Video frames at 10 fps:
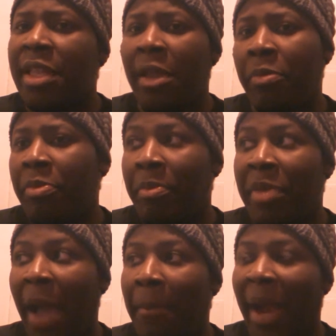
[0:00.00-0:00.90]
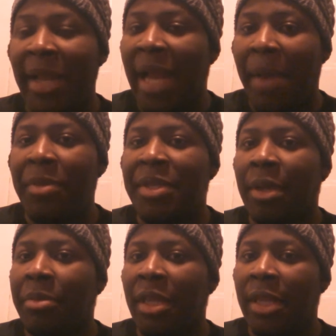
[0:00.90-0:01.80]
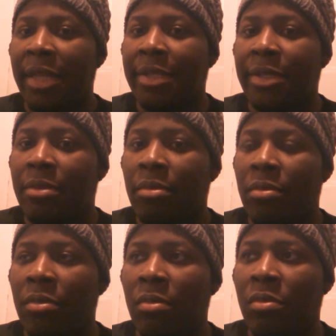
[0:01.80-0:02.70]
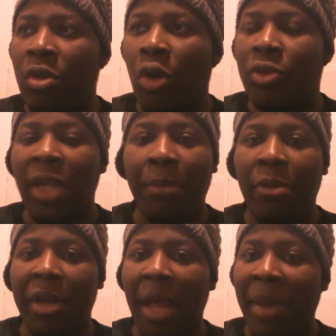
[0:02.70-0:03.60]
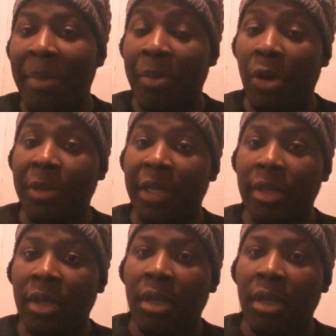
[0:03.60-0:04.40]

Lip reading: That might not be something that's, you know, temporary. That might be permanent.